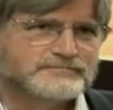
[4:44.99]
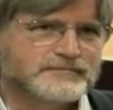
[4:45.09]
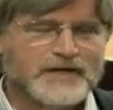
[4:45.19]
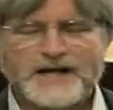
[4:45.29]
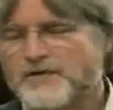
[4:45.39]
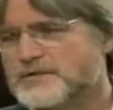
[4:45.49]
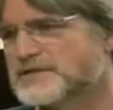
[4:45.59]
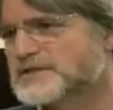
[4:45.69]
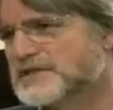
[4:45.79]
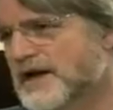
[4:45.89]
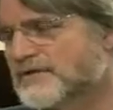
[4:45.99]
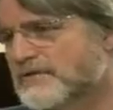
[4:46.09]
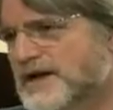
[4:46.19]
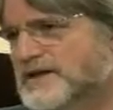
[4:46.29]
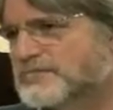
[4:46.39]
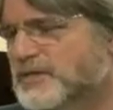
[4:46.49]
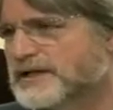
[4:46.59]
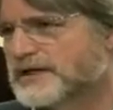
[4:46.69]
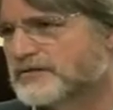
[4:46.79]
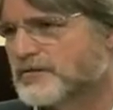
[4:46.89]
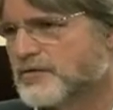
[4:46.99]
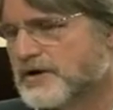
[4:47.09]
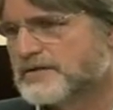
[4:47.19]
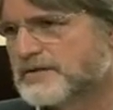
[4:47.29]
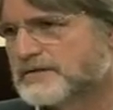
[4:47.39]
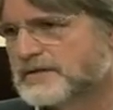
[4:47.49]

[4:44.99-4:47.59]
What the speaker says: And I was afraid of bringing it forth.